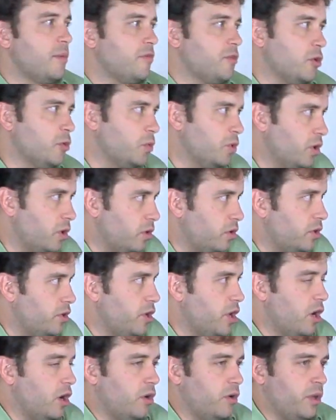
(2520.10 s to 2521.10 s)
of you will
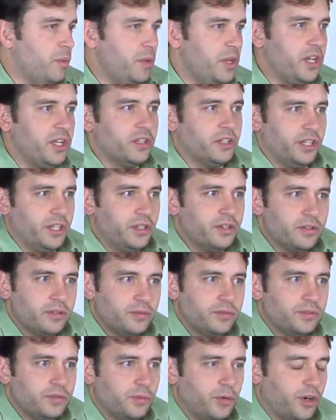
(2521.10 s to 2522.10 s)
know immediately
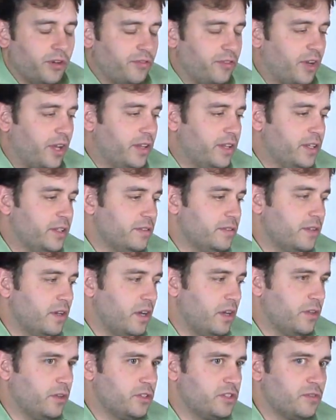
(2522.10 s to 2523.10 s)
where to find it.
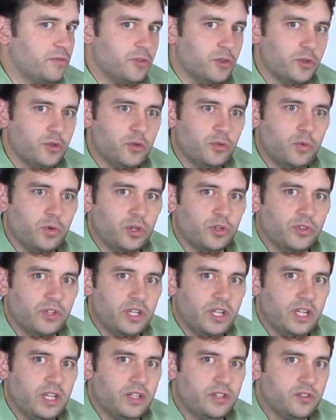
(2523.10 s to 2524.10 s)
Others of you will
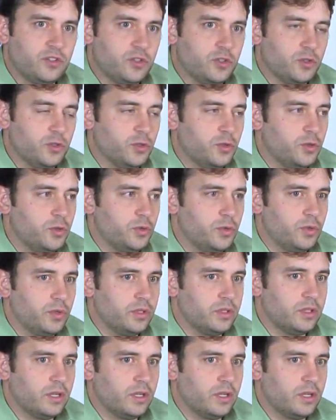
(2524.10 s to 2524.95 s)
need to